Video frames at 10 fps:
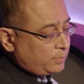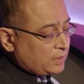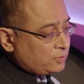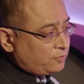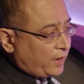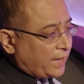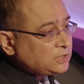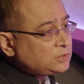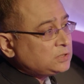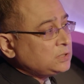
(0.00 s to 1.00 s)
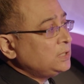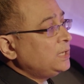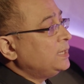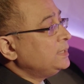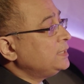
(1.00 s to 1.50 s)
But with France,
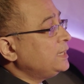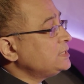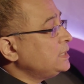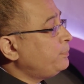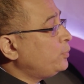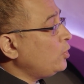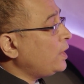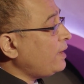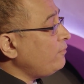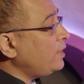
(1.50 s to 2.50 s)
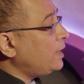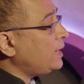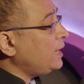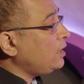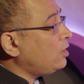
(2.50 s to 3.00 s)
there is a program we are
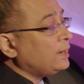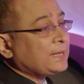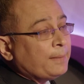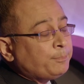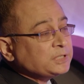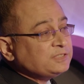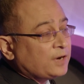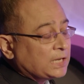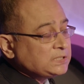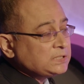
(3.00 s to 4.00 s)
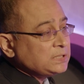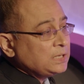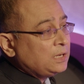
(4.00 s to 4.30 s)
running called Campus France.